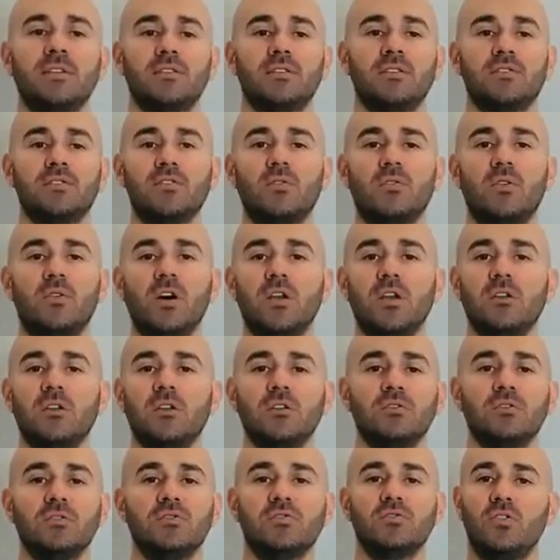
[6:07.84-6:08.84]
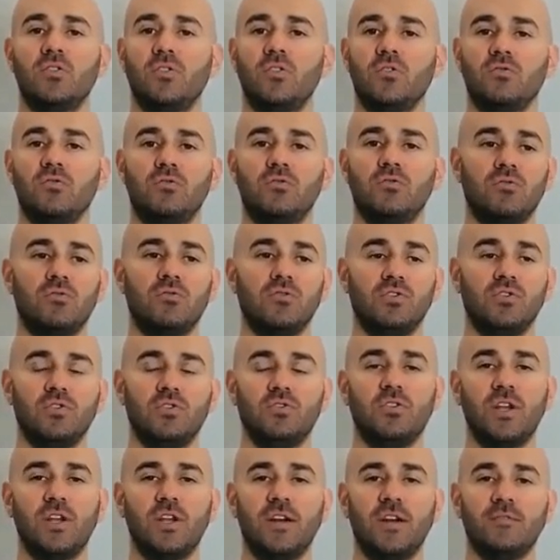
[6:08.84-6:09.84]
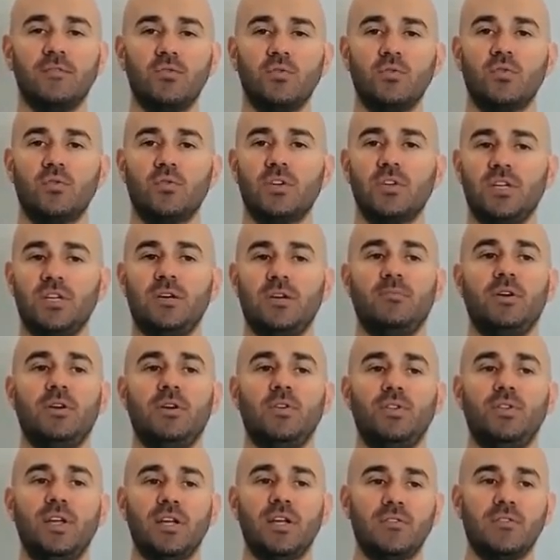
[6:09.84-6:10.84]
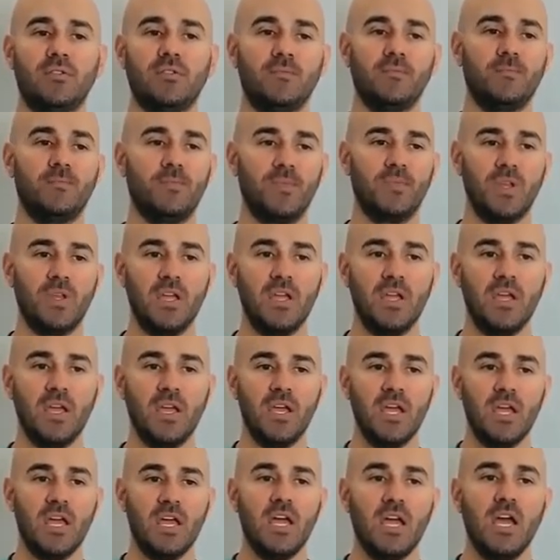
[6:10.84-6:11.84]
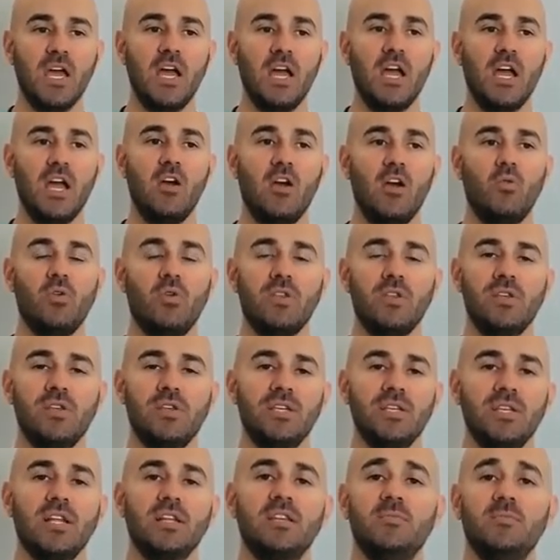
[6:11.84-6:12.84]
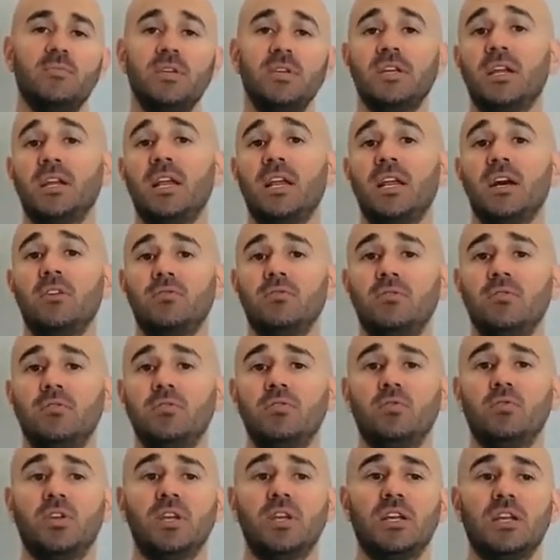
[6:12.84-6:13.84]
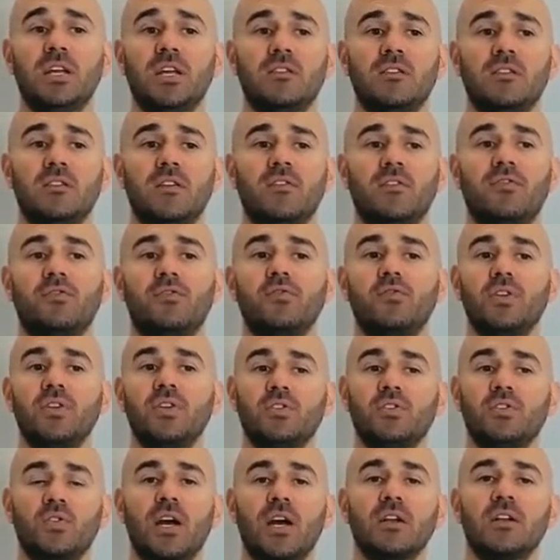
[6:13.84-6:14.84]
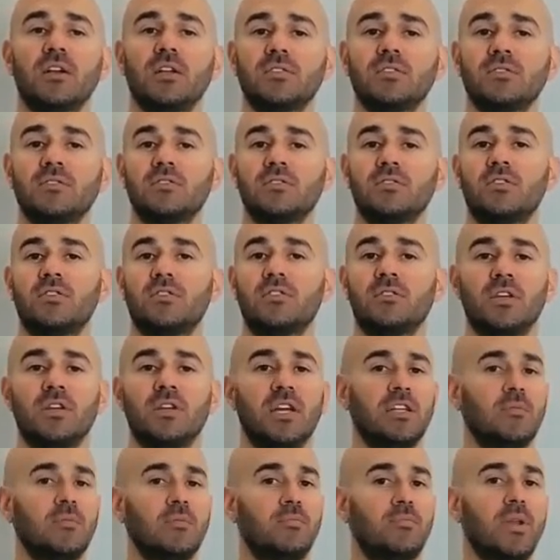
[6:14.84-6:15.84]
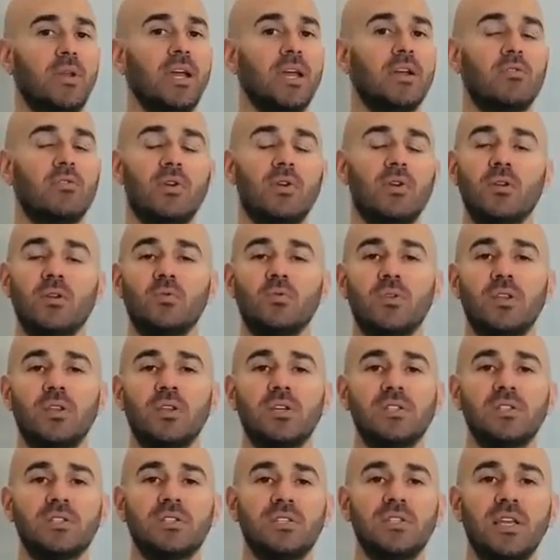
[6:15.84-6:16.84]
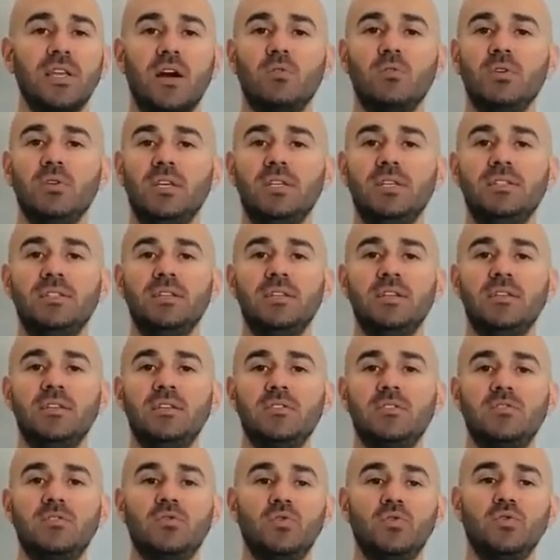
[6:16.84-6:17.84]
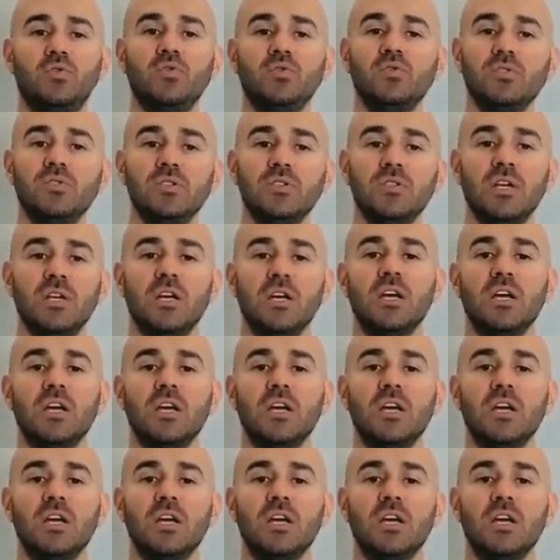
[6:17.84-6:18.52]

and so on, so you don't have to worry about that. With Scylladb Cloud, you can get a free trial cluster and play around with it, see how easy it is to use.